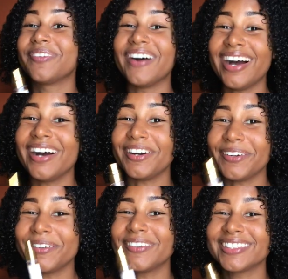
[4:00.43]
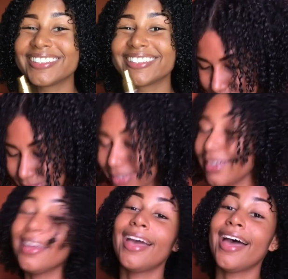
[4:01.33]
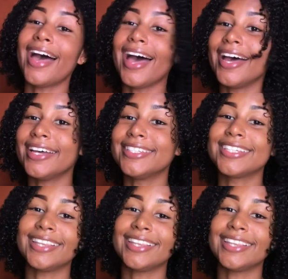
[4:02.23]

Wow. And